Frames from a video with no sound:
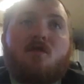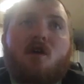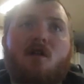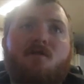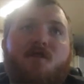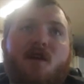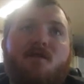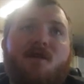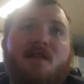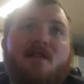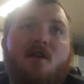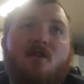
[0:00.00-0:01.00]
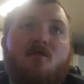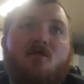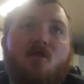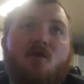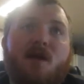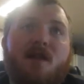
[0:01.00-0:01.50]
cold front events in a
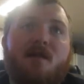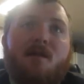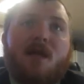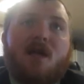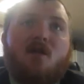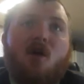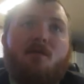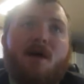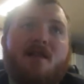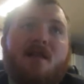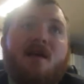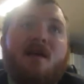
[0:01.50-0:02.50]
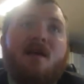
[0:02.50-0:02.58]
situation with a deviated low, but